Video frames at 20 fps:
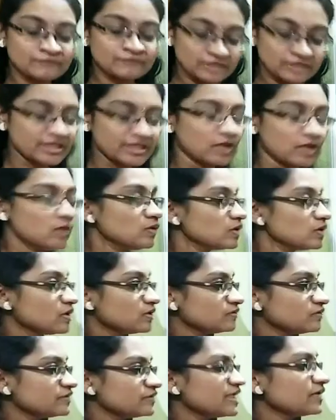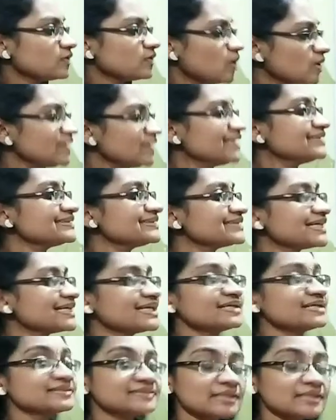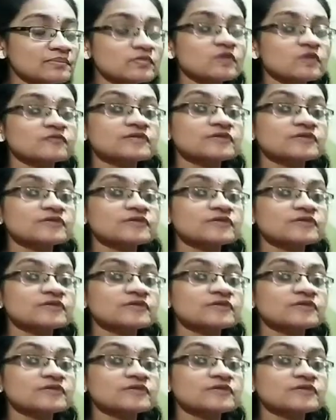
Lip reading: Now we are only studying some of